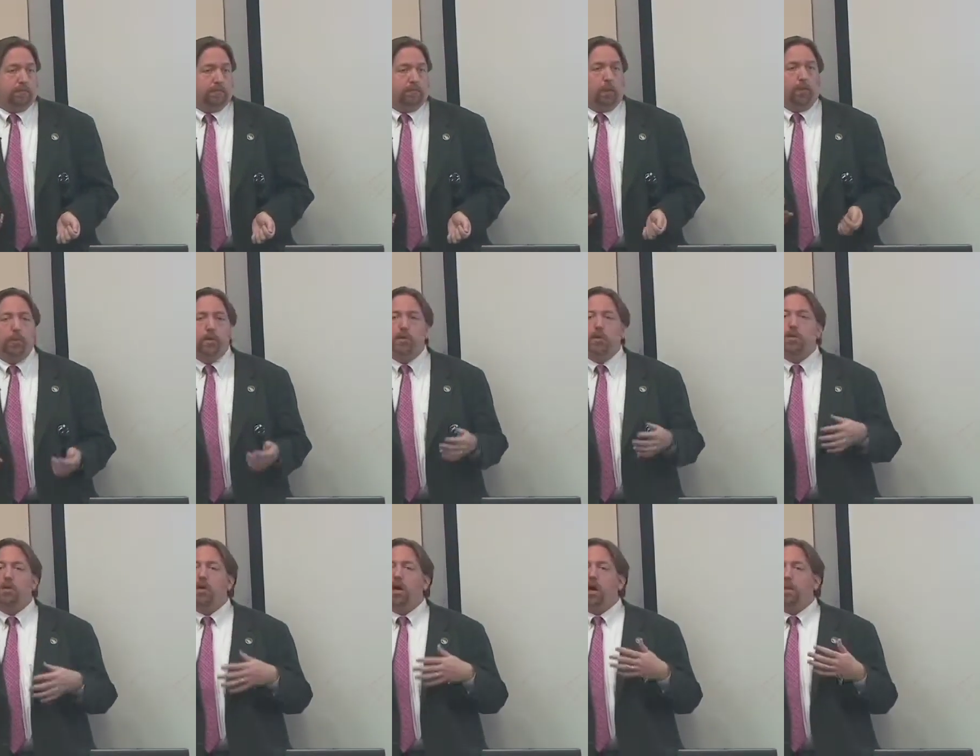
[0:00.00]
But we
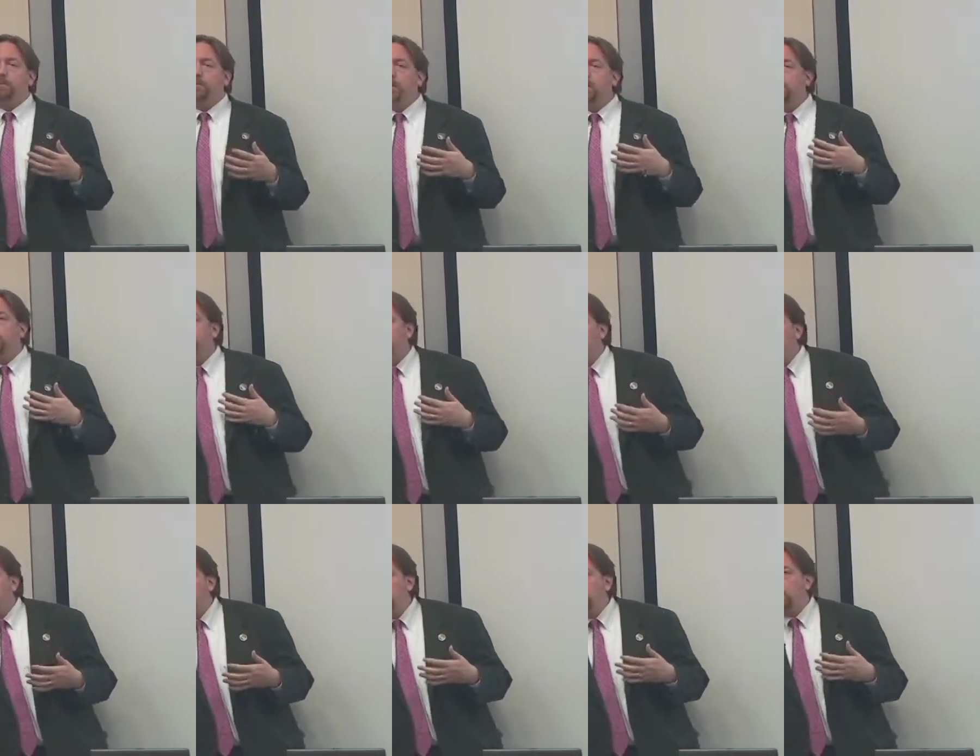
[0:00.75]
should not be
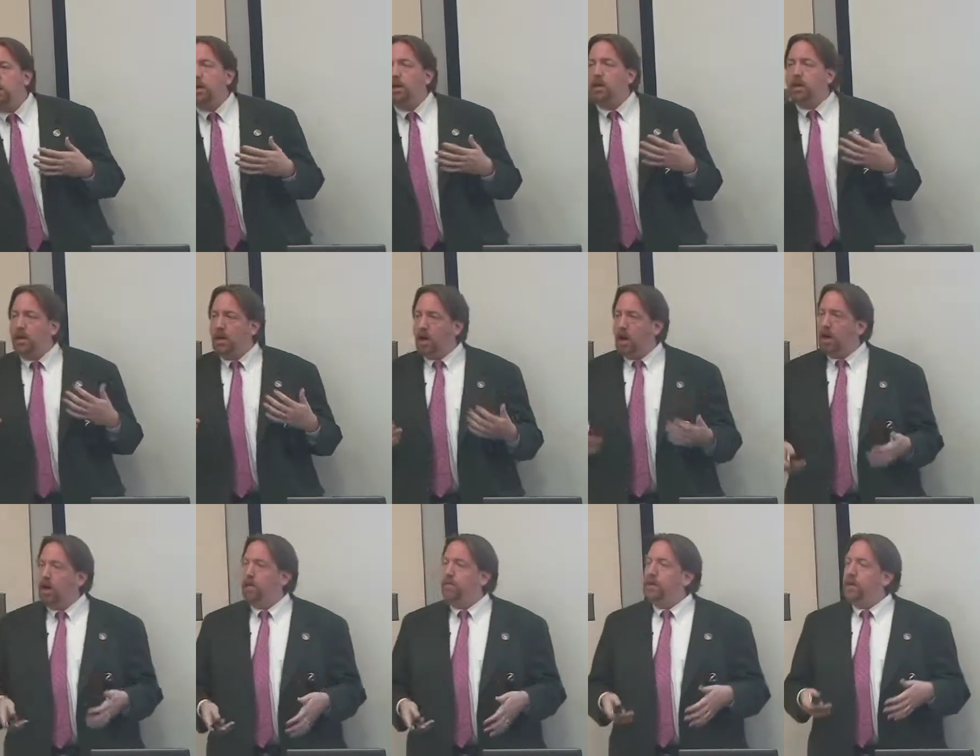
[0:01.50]
afraid
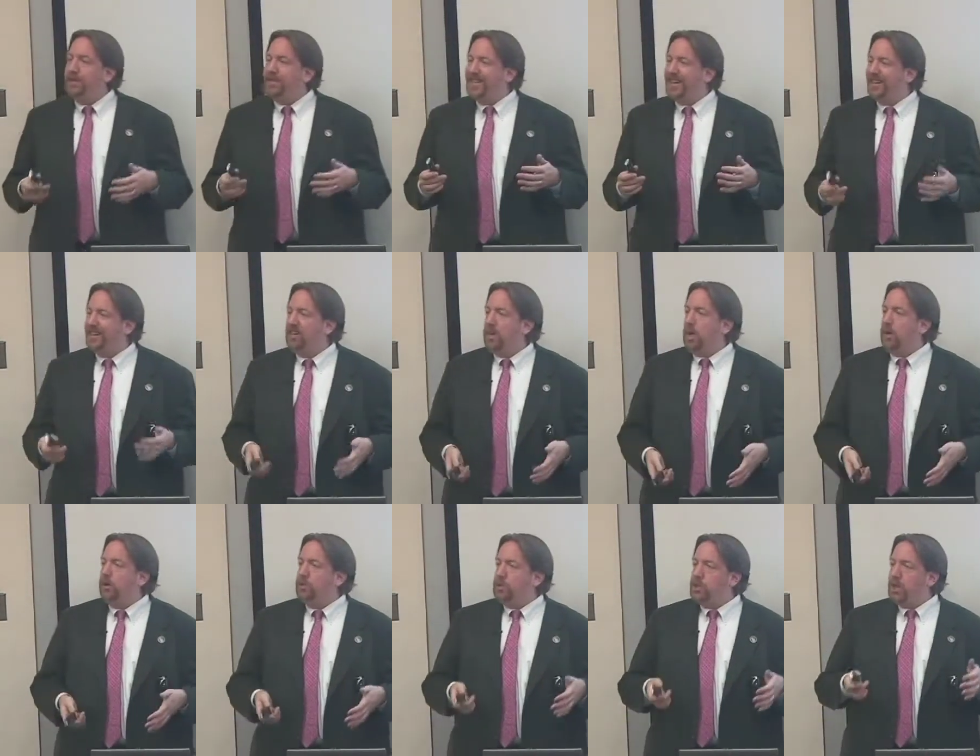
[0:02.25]
of
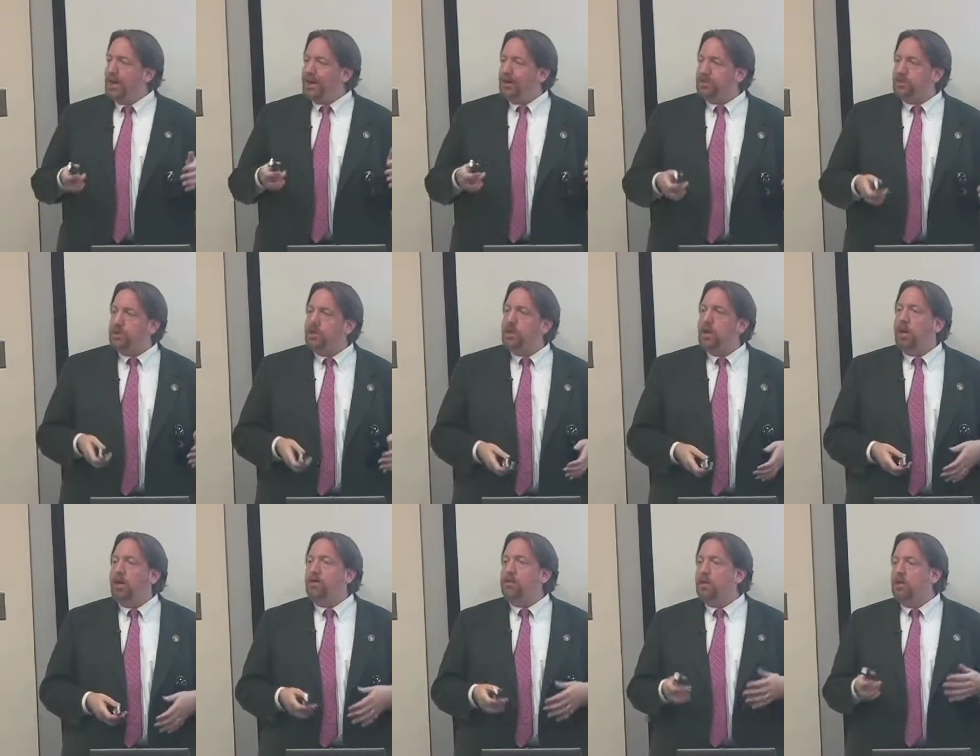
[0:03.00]
technology as
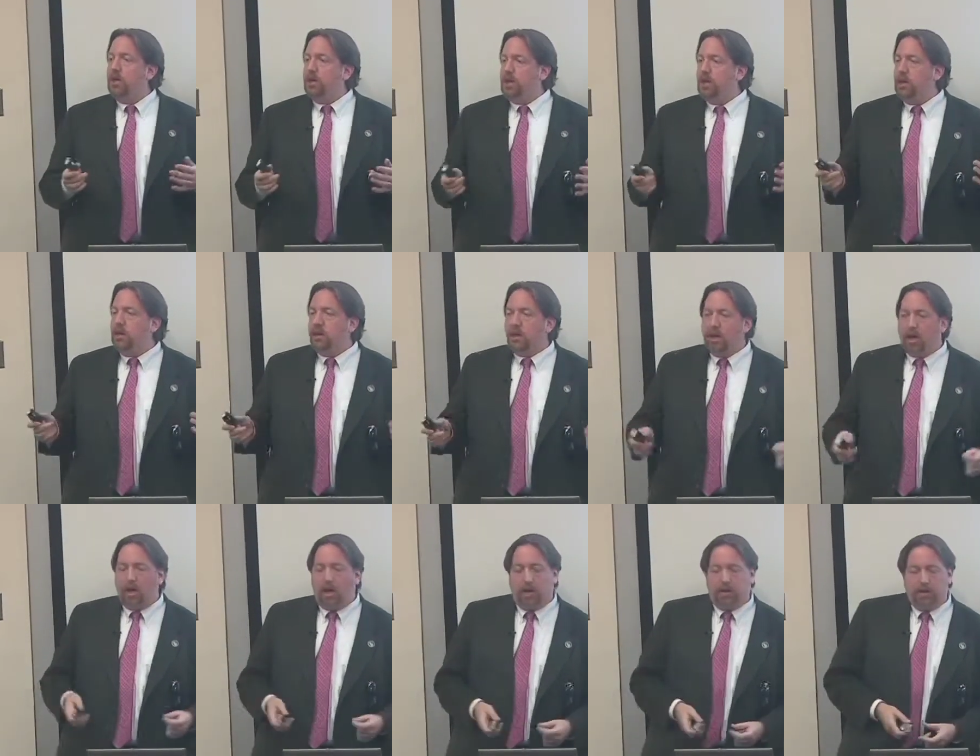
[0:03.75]
such in the
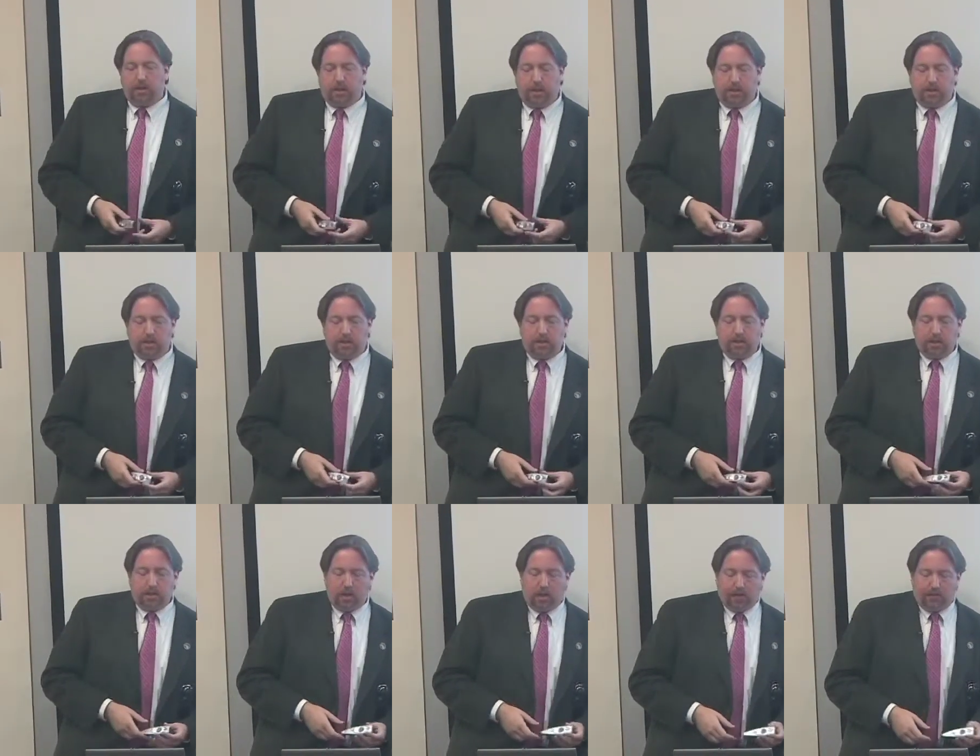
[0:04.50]
context
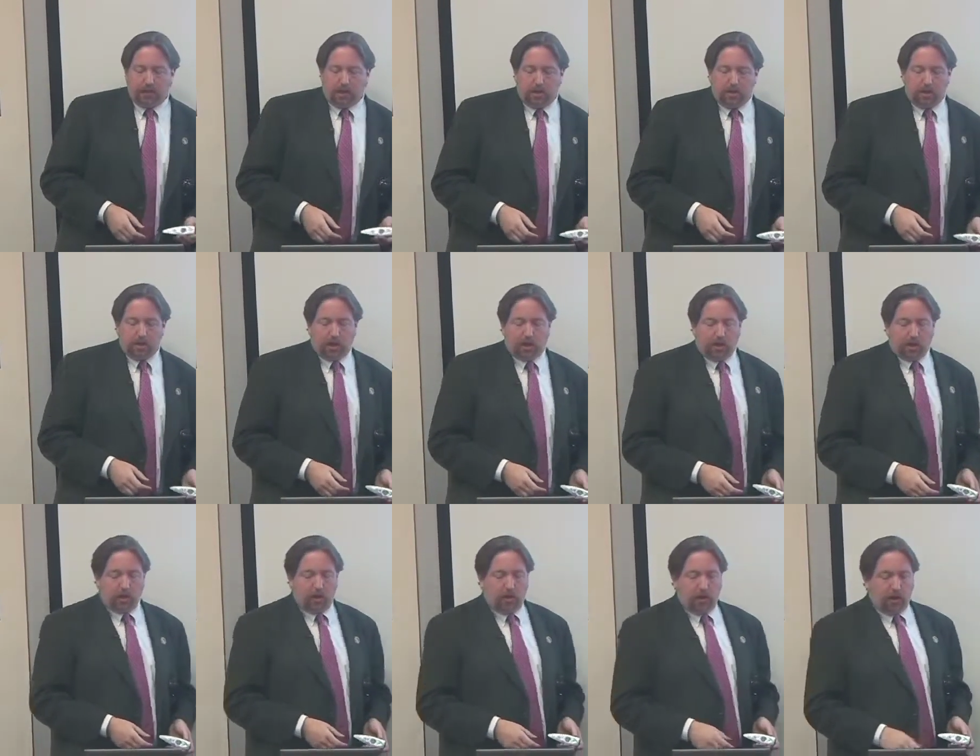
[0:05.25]
of teaching
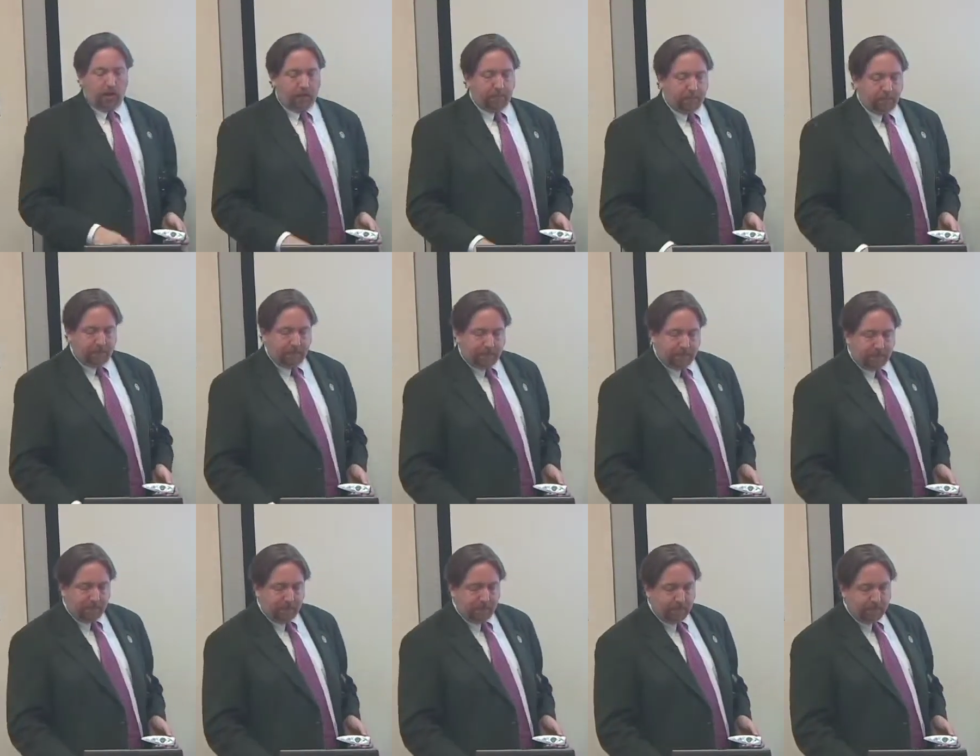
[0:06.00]
and learning.
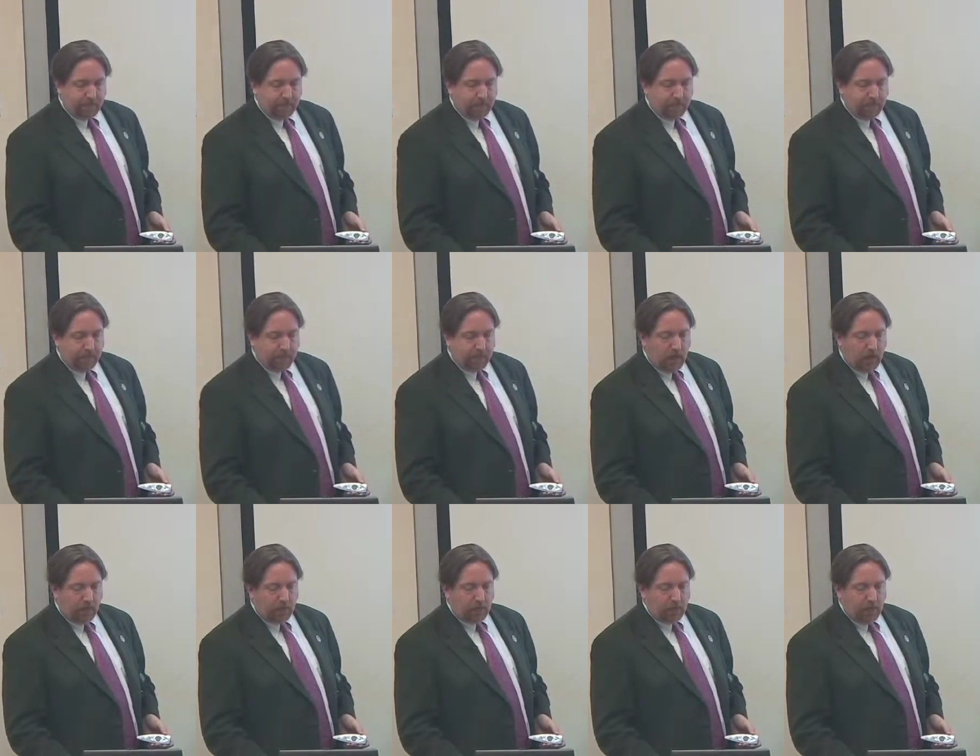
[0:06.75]

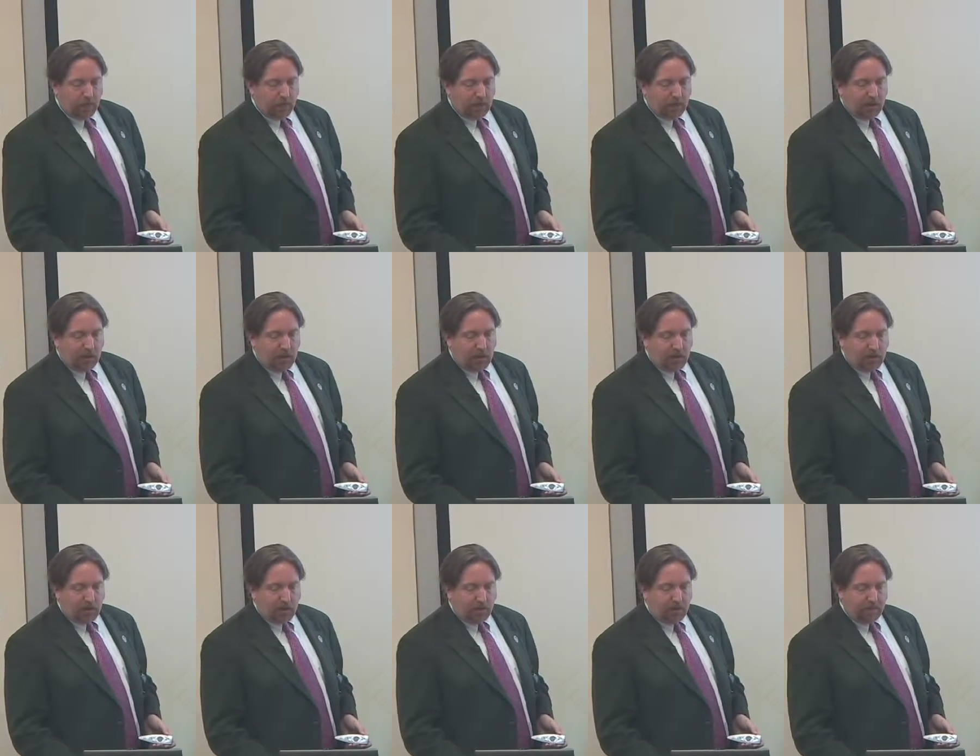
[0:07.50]
So I'll
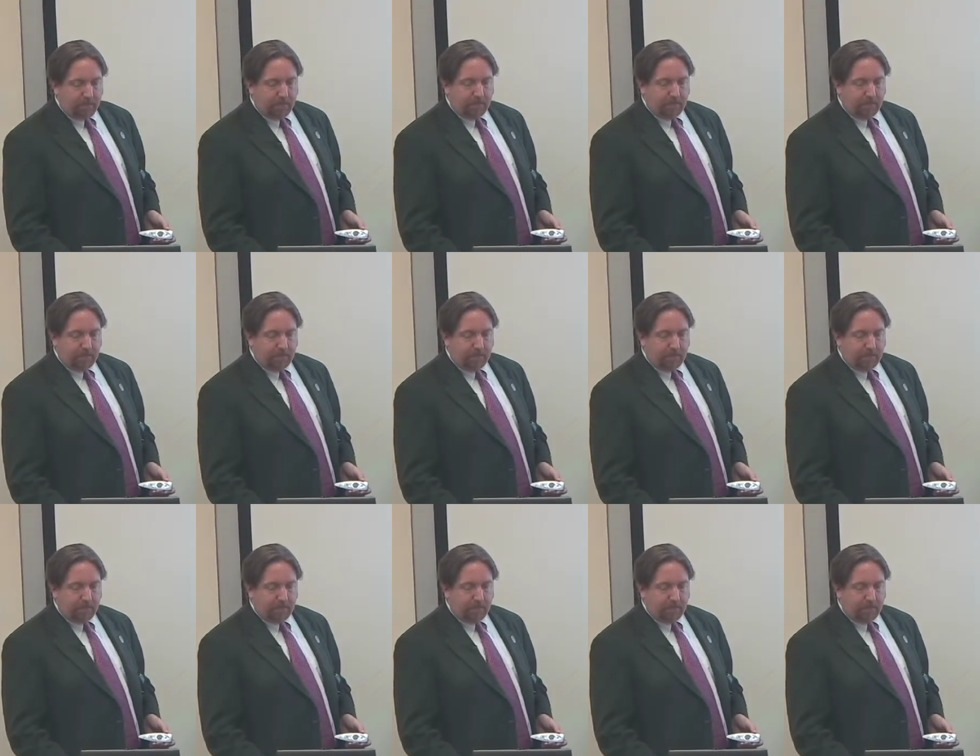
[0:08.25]
begin